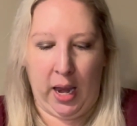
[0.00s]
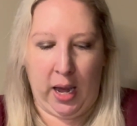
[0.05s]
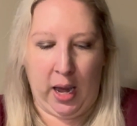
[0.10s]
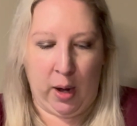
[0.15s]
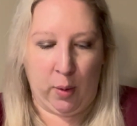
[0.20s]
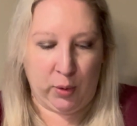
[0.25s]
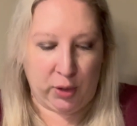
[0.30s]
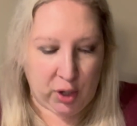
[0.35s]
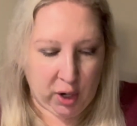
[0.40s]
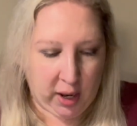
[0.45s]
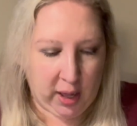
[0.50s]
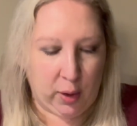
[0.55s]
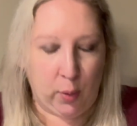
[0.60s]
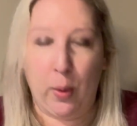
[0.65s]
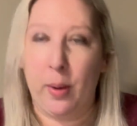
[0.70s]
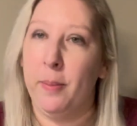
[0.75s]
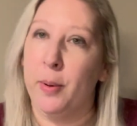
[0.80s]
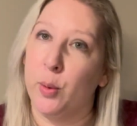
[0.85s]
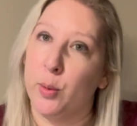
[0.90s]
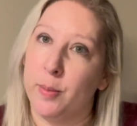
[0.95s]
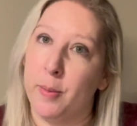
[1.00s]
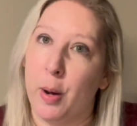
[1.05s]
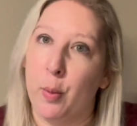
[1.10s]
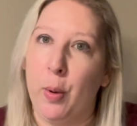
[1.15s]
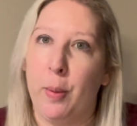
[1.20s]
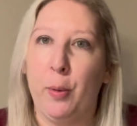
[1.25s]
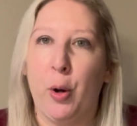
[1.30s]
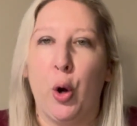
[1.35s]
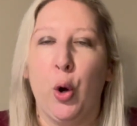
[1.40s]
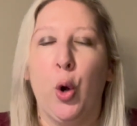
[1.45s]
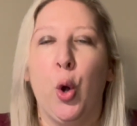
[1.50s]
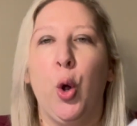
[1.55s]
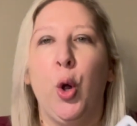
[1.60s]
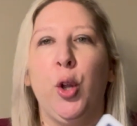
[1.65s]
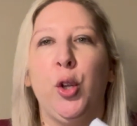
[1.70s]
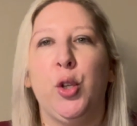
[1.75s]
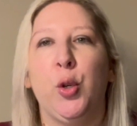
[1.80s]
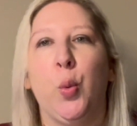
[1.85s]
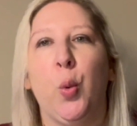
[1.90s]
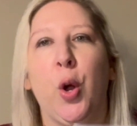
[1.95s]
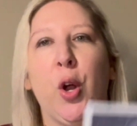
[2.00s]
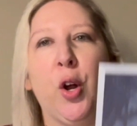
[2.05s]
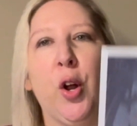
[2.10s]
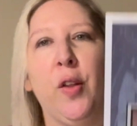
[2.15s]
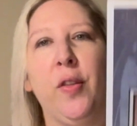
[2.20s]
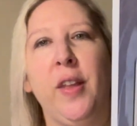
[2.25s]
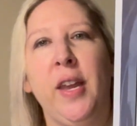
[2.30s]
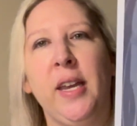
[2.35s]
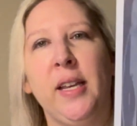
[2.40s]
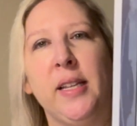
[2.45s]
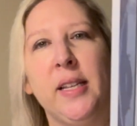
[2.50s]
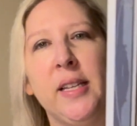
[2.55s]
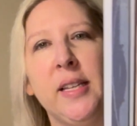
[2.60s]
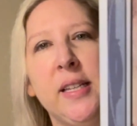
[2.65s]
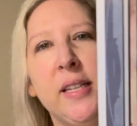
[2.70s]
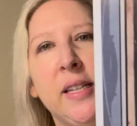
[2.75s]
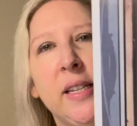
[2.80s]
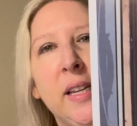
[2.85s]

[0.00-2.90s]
It was not Halloween, but it was my Whitgo call to work on this.